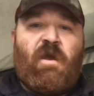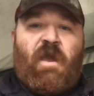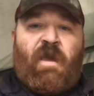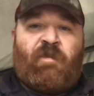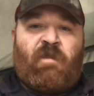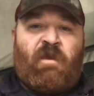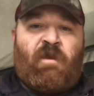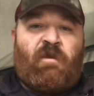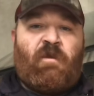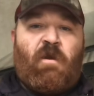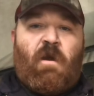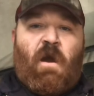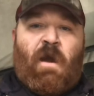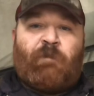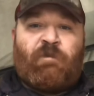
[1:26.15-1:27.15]
and then
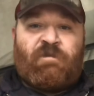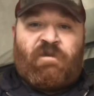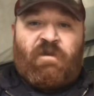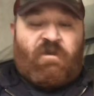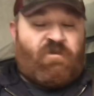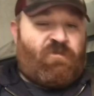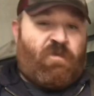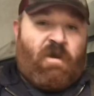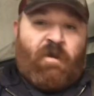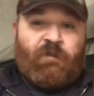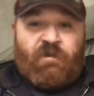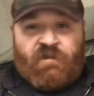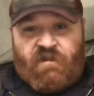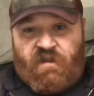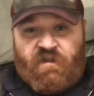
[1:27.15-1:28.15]
I'm just going
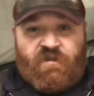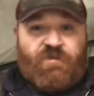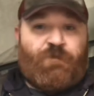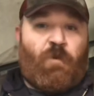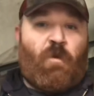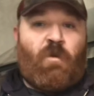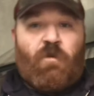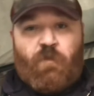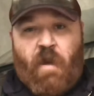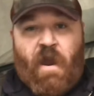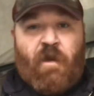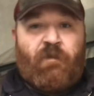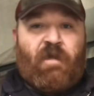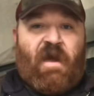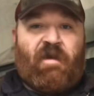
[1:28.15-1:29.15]
to scroll
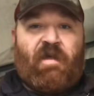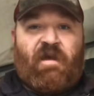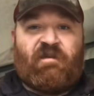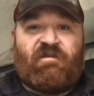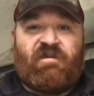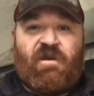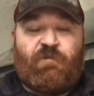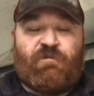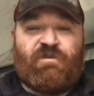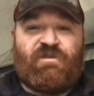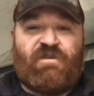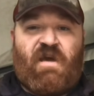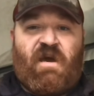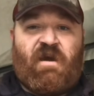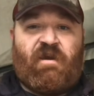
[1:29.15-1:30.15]
around that center
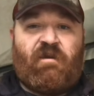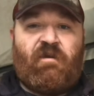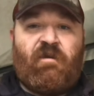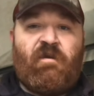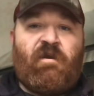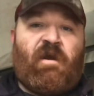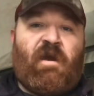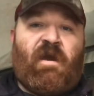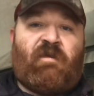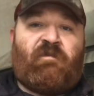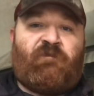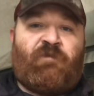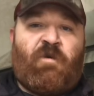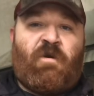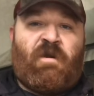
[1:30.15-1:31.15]
stud, and at the
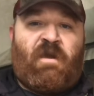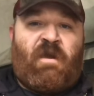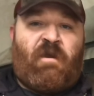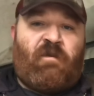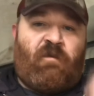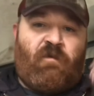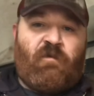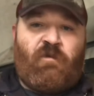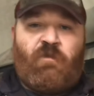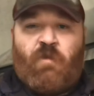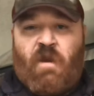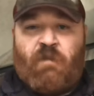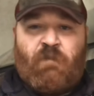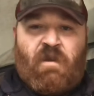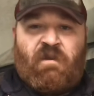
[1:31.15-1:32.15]
very end
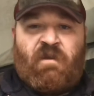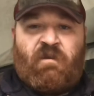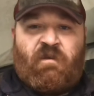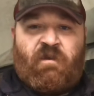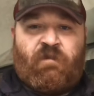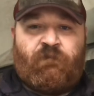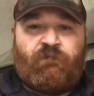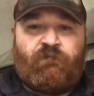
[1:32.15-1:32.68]
grind my needle in.